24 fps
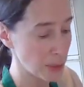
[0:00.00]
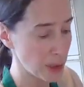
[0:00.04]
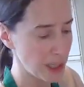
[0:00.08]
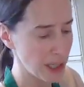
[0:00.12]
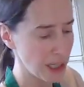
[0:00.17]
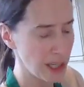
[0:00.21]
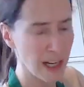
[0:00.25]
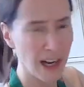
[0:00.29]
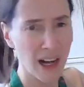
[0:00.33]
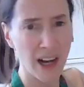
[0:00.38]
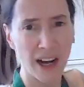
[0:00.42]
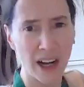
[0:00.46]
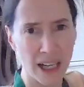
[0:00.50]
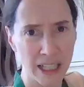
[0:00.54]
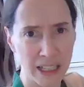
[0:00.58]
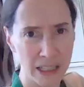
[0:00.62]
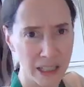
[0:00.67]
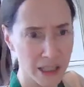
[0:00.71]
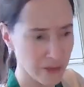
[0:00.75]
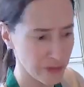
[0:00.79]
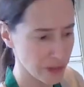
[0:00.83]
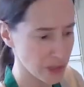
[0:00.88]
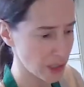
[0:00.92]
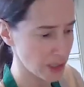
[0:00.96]
But I
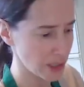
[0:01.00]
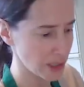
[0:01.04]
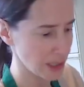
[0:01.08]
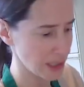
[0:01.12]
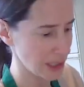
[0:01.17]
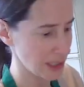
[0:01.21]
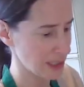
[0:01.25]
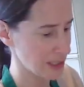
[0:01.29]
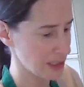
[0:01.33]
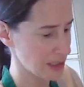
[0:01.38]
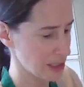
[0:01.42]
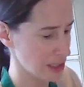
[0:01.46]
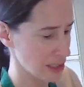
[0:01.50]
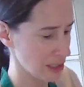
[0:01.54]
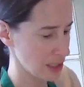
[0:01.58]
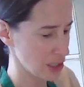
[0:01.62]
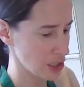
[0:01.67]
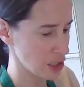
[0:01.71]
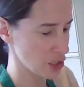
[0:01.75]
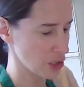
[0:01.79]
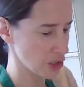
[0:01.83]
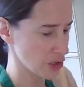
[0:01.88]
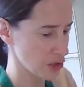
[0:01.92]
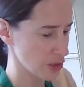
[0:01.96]
love garlic, it's
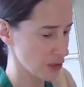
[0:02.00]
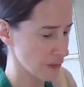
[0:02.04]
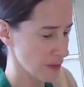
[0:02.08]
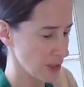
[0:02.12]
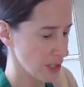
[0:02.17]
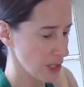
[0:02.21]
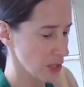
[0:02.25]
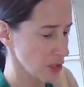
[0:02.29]
delicious.